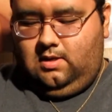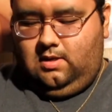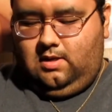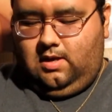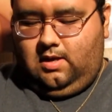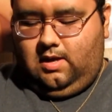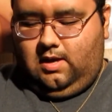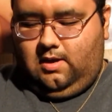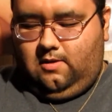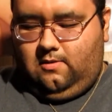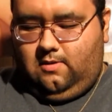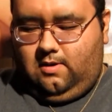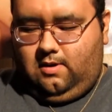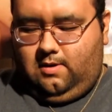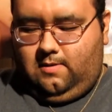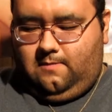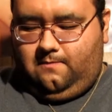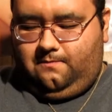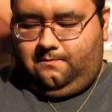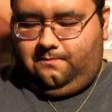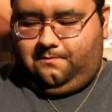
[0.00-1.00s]

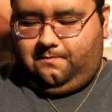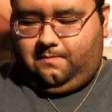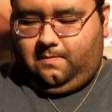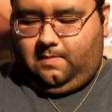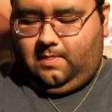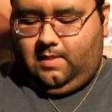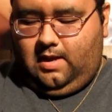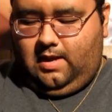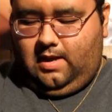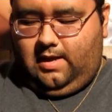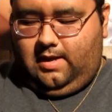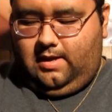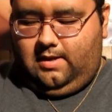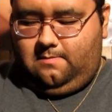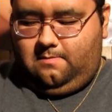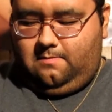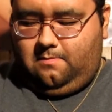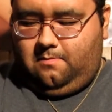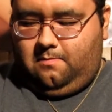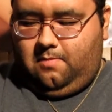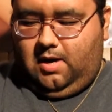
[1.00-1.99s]
how I
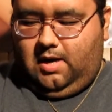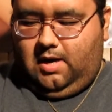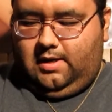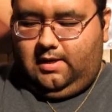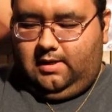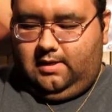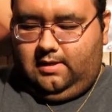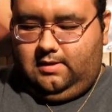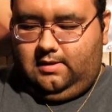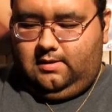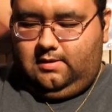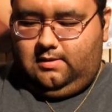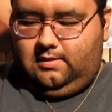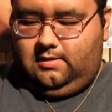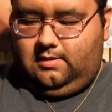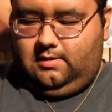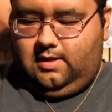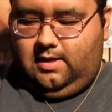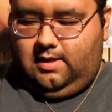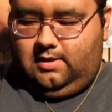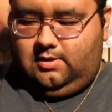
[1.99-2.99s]
bought it
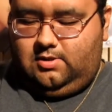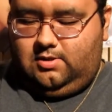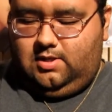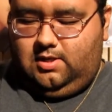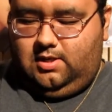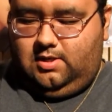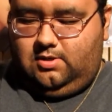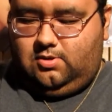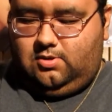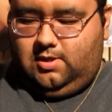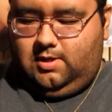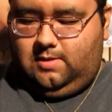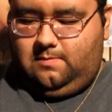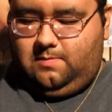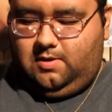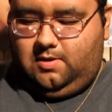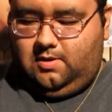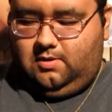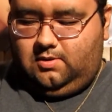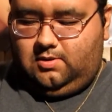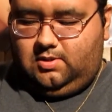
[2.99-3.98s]
at CD Trade
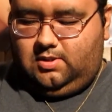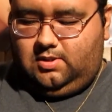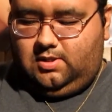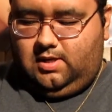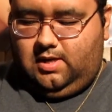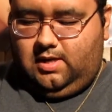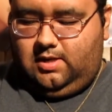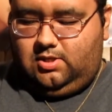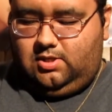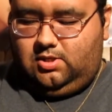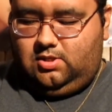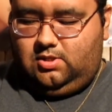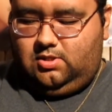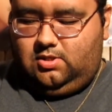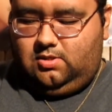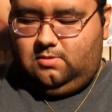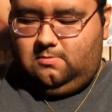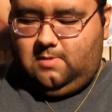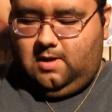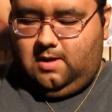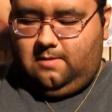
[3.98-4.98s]
Post, and
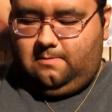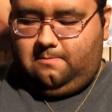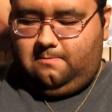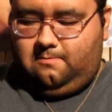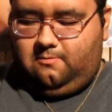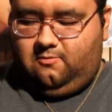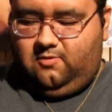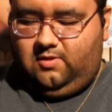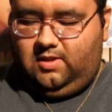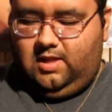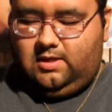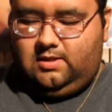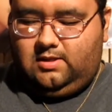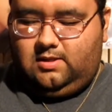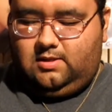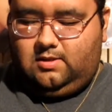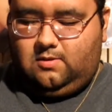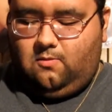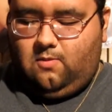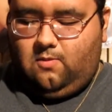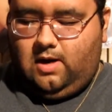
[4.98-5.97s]
I'm
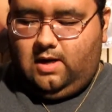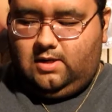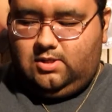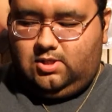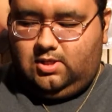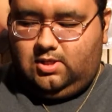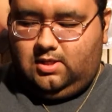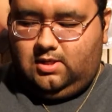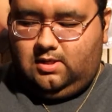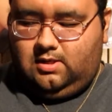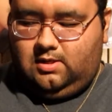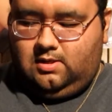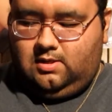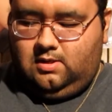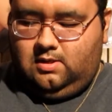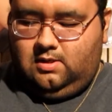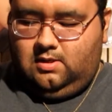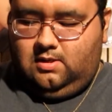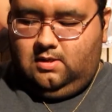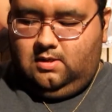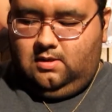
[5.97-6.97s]
reluctant to watch it
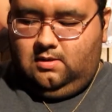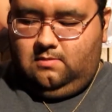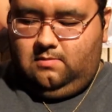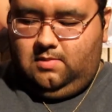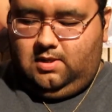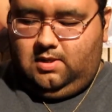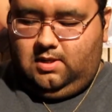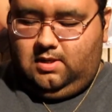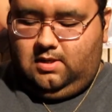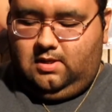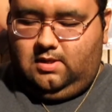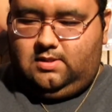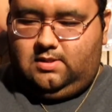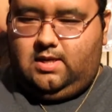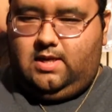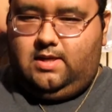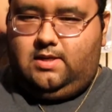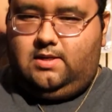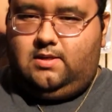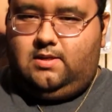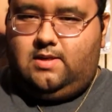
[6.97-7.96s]
because
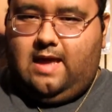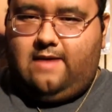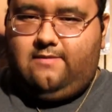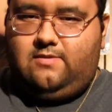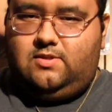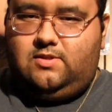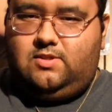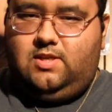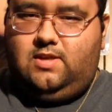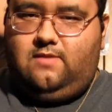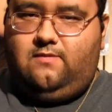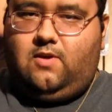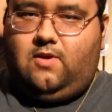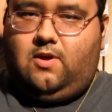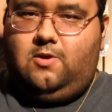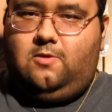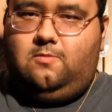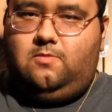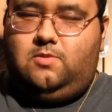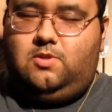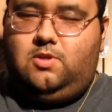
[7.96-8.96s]
I haven't seen
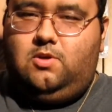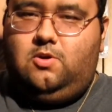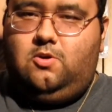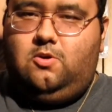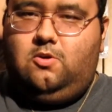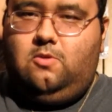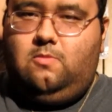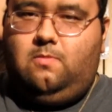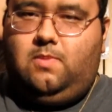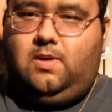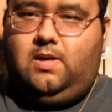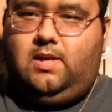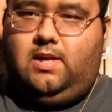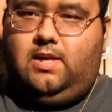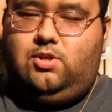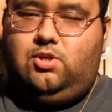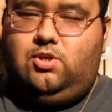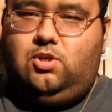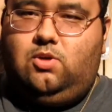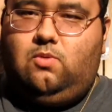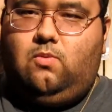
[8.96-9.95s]
Volume 2, but I
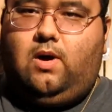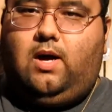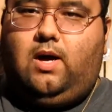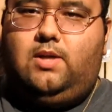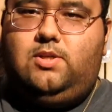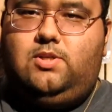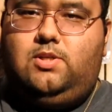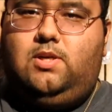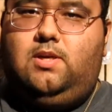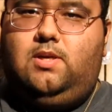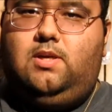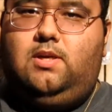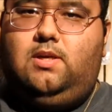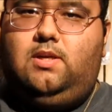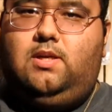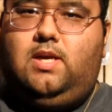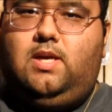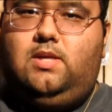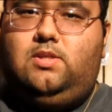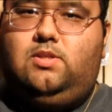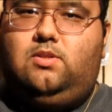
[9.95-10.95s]
should watch it in
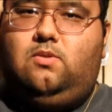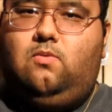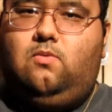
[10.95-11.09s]
case the